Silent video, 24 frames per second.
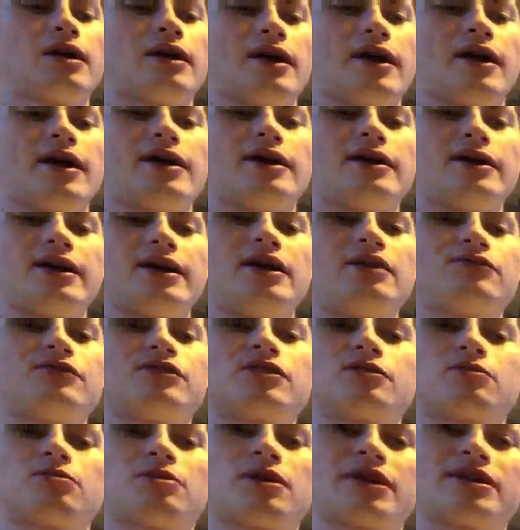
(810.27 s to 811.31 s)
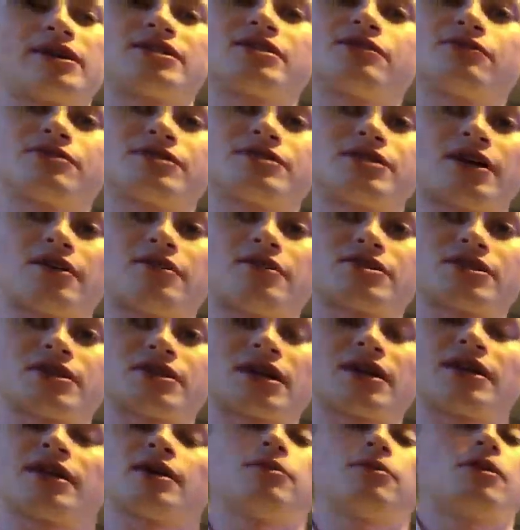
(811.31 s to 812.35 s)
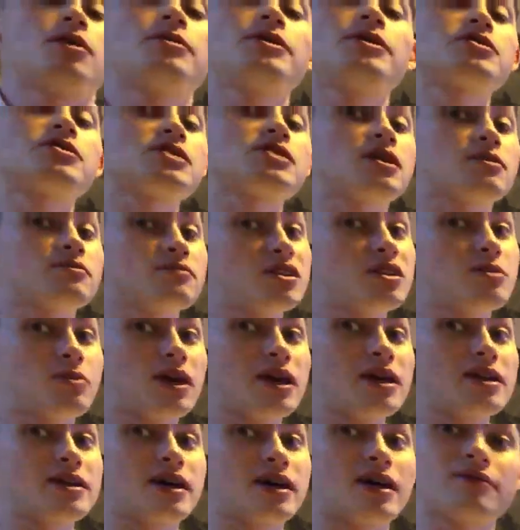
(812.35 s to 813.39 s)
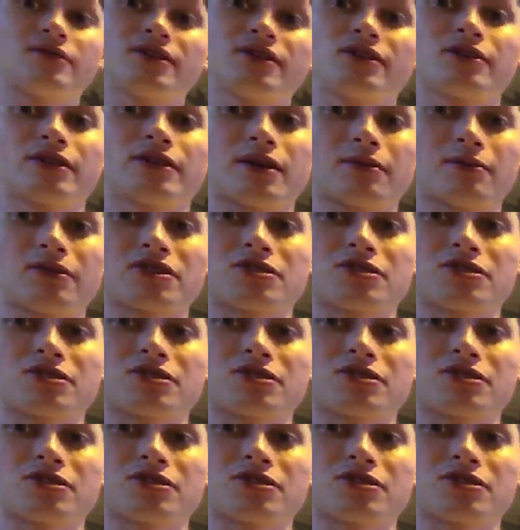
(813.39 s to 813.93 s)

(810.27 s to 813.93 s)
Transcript: a evening of playing Silver Tower or something. And that might be because I haven't really played it. I haven't really got that much